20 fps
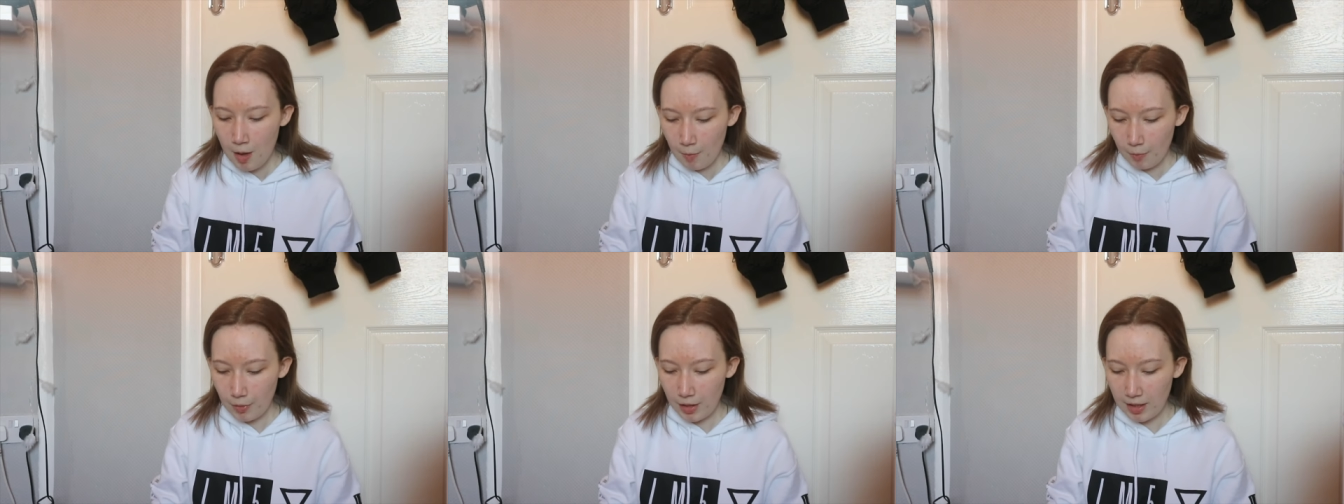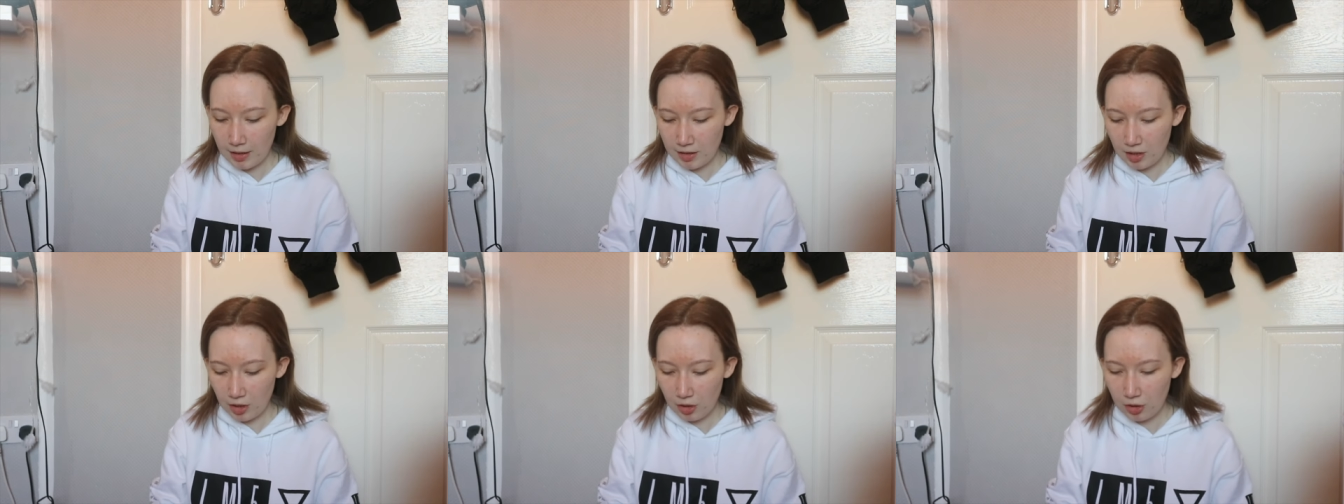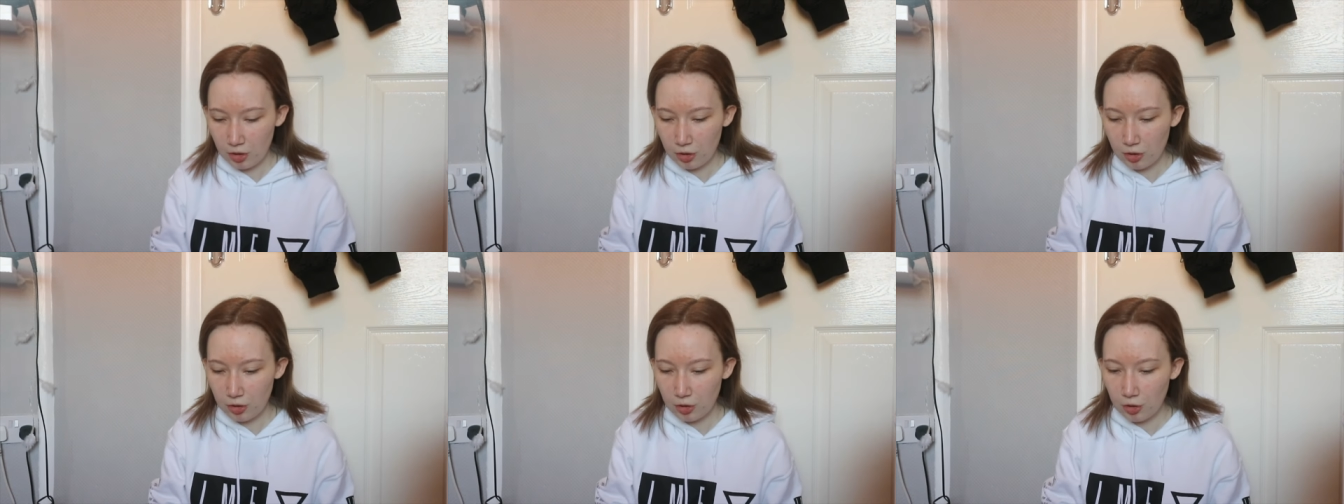but it's
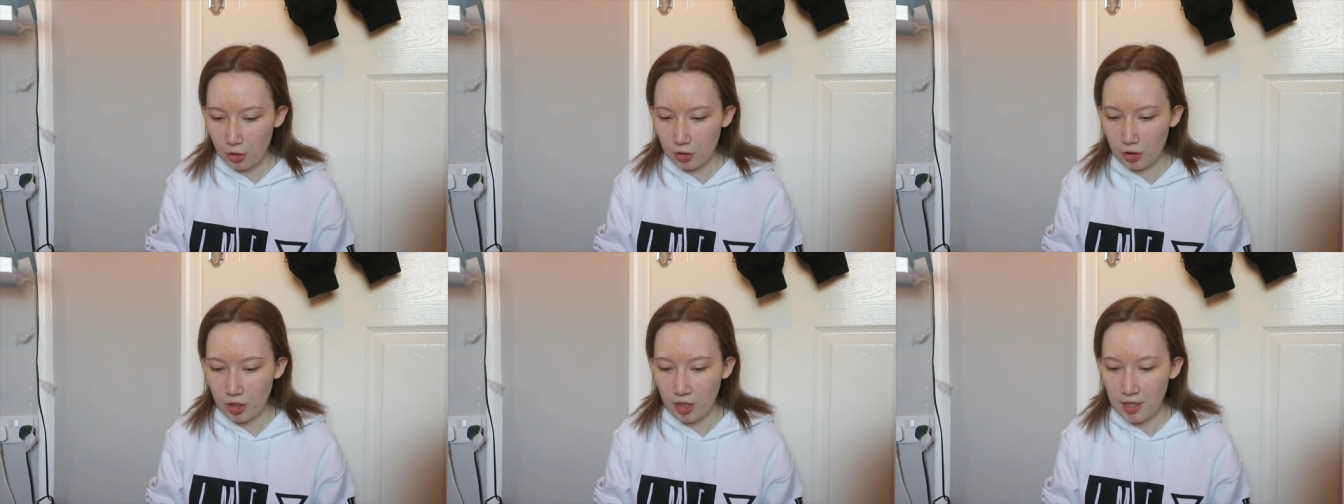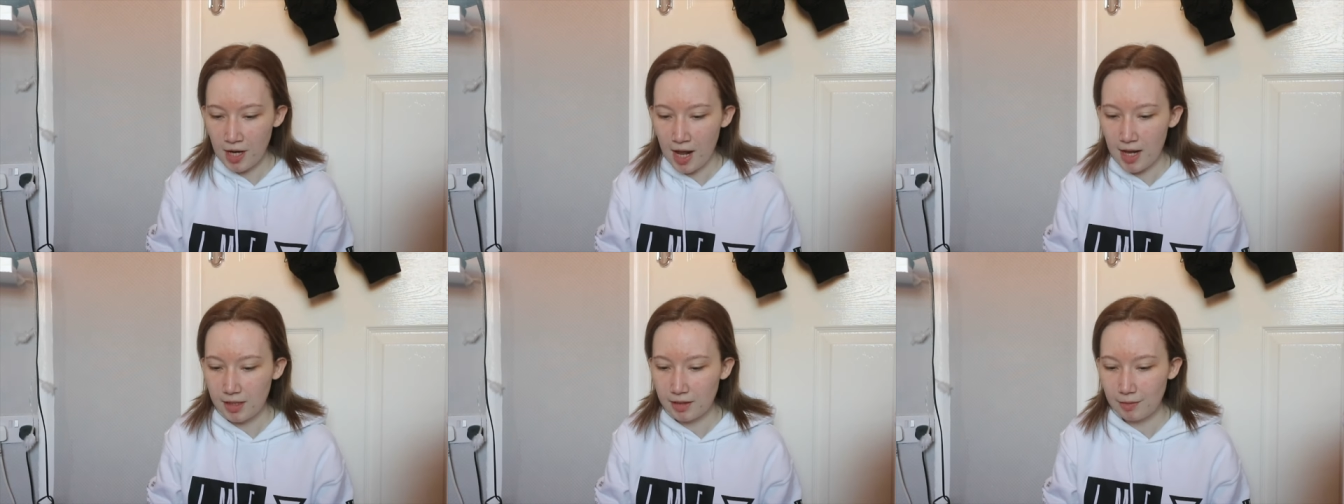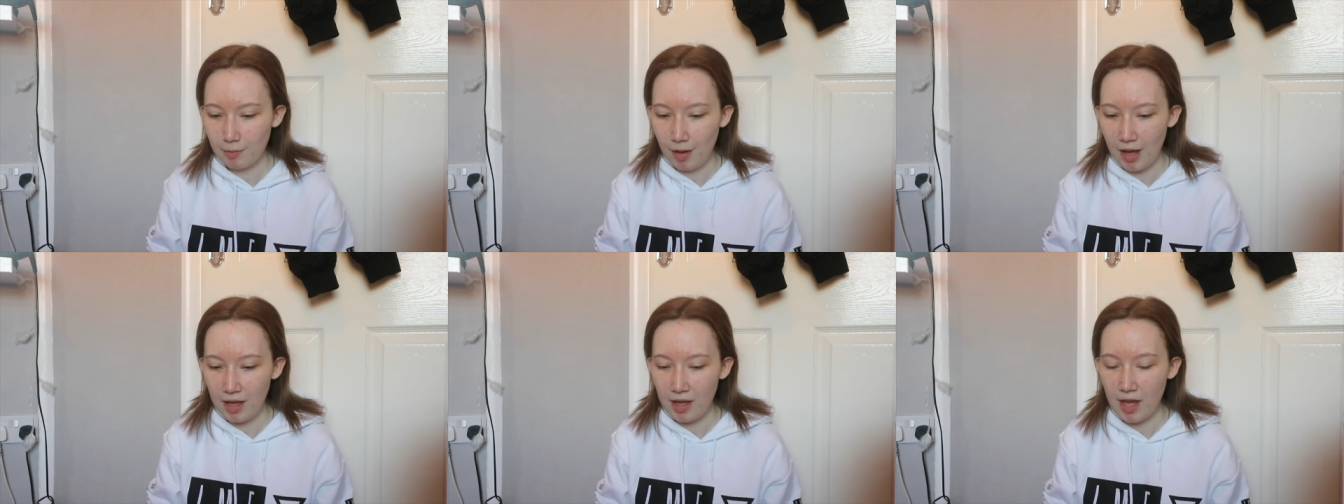such a nice
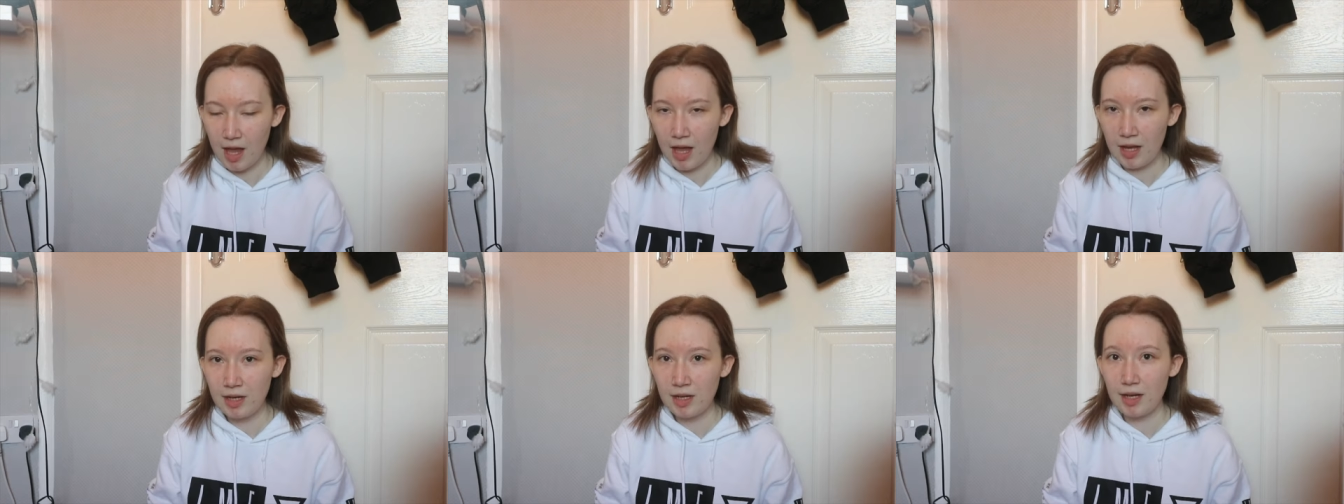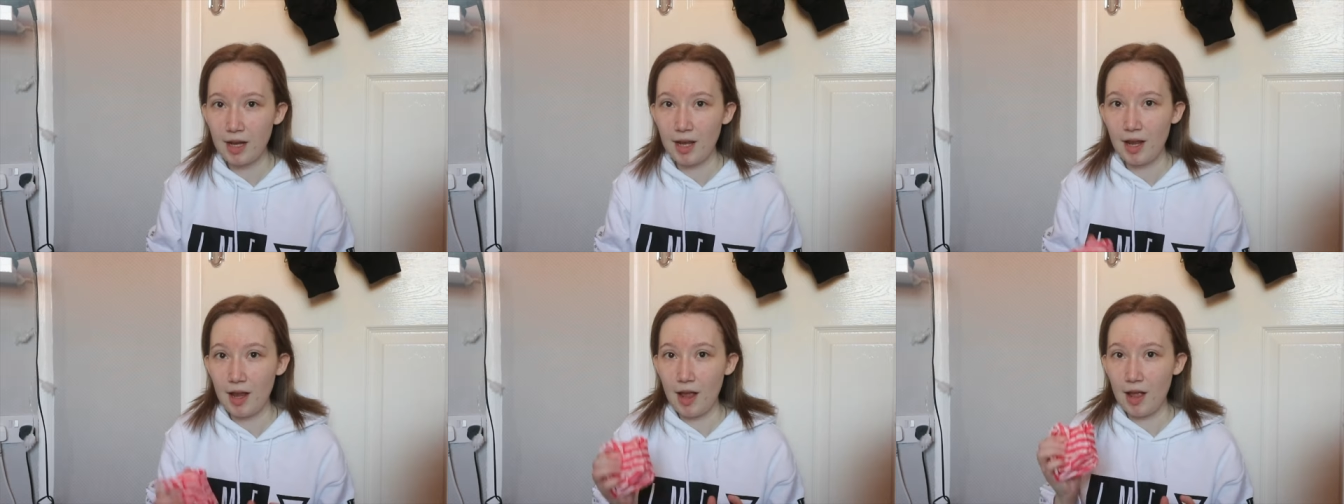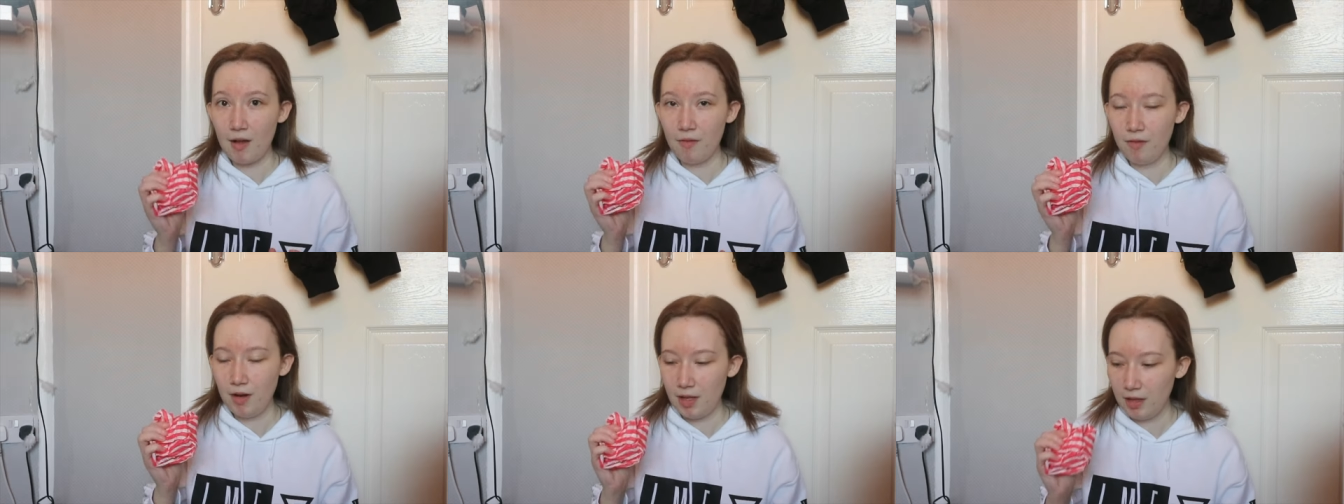smell and
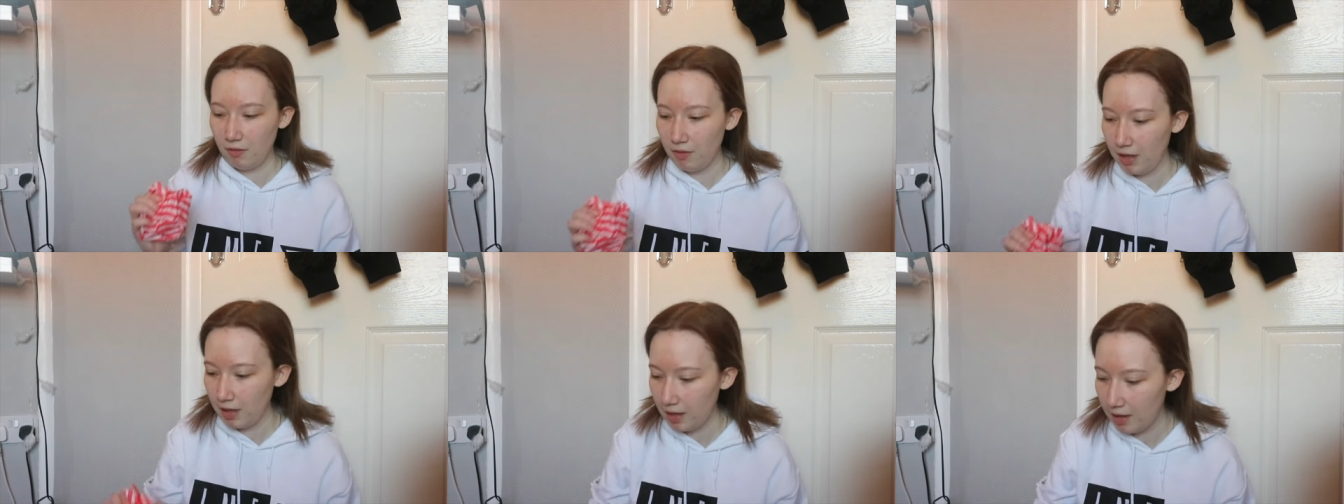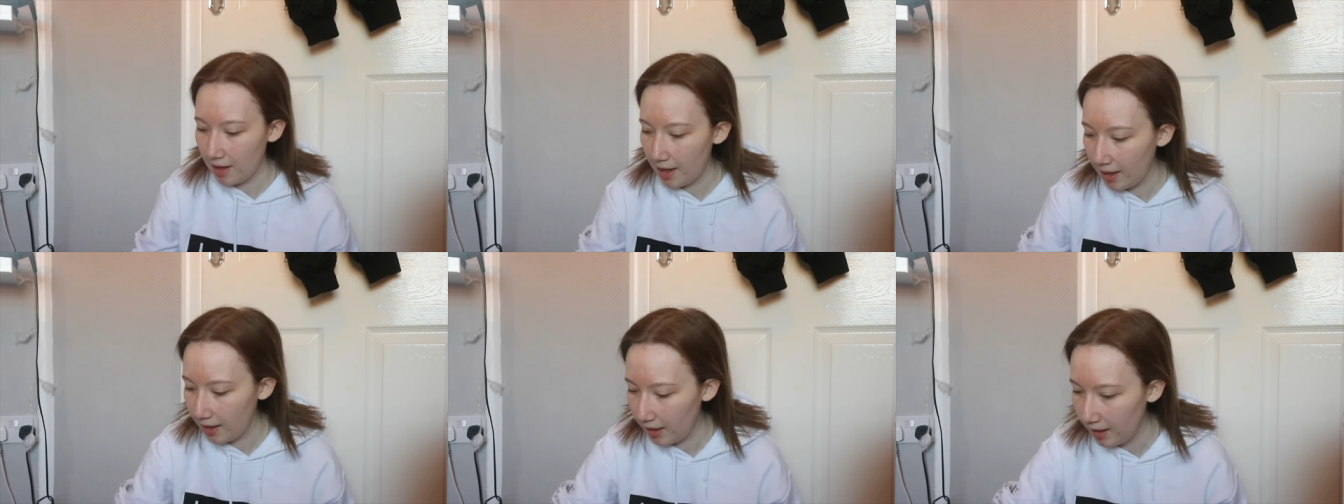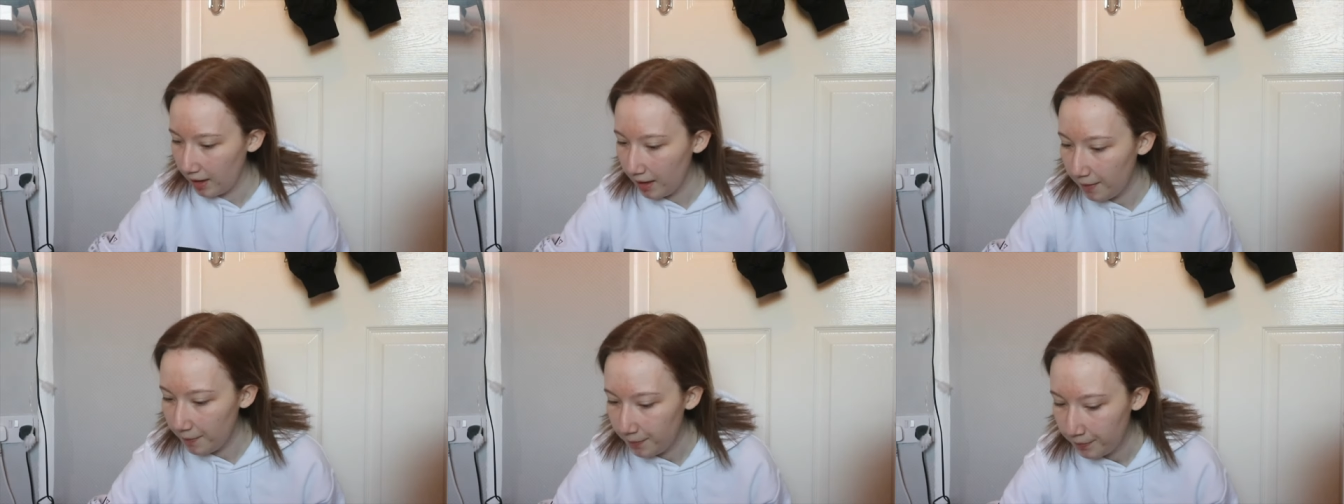I really really
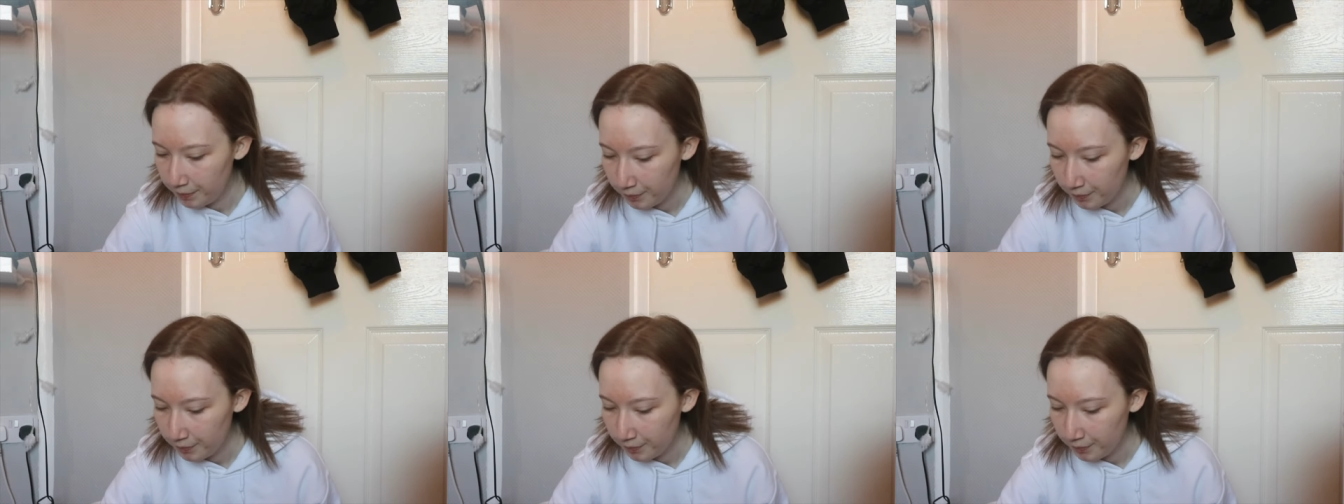like it.